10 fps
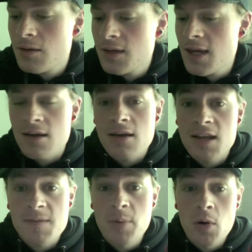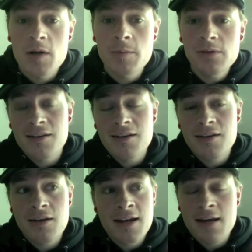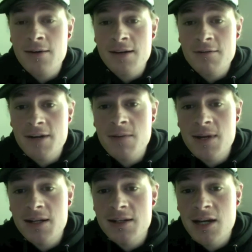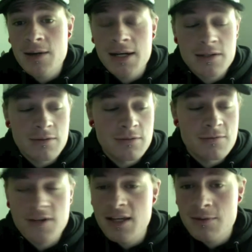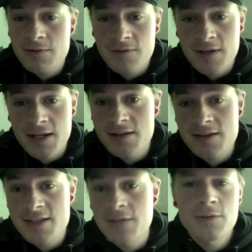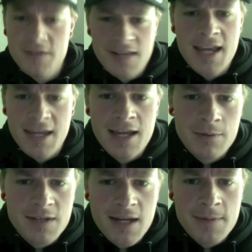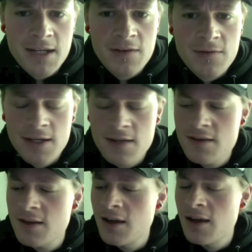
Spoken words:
Yeah, it's portable. Like how I recommended to go out drinking with friends and stuff, or just hanging out with Japanese friends.